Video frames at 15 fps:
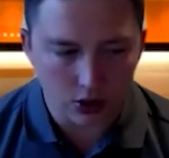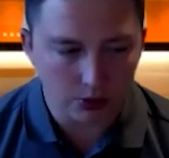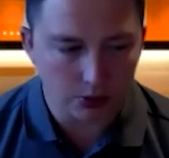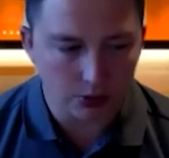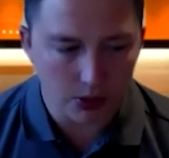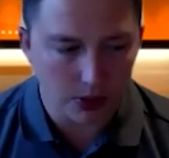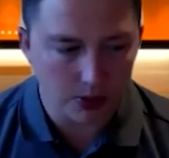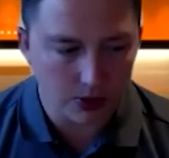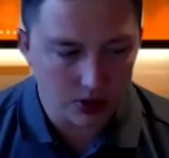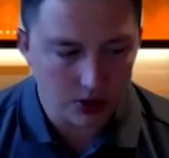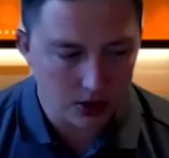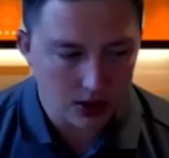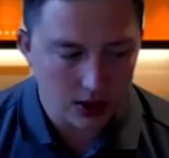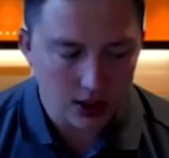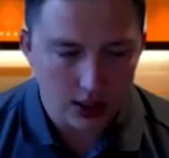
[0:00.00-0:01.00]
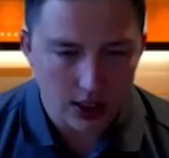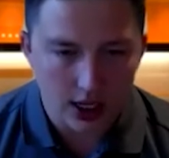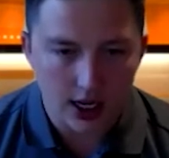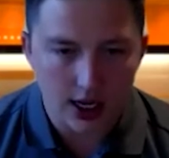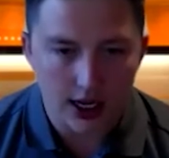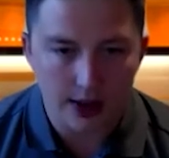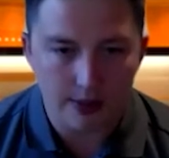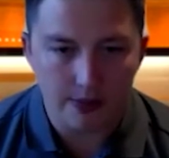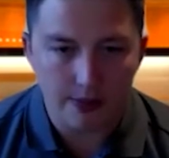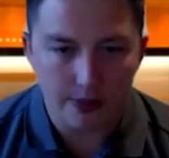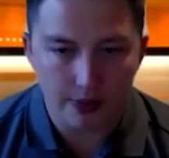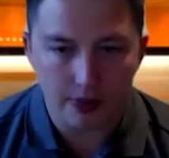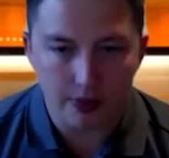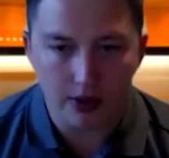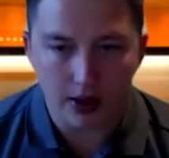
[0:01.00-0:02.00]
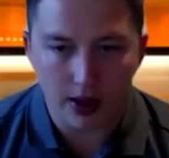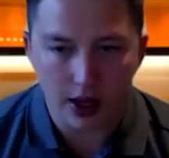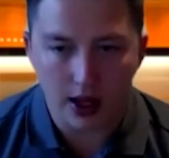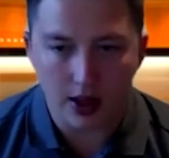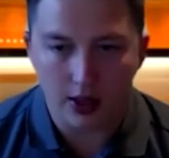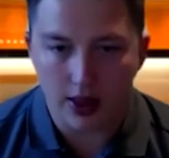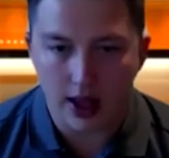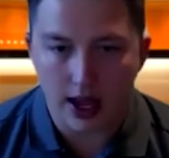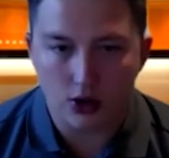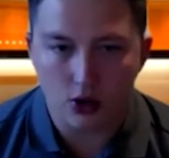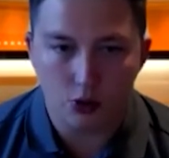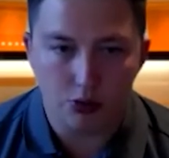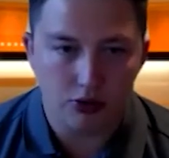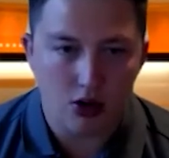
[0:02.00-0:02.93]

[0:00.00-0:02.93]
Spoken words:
problems. The actual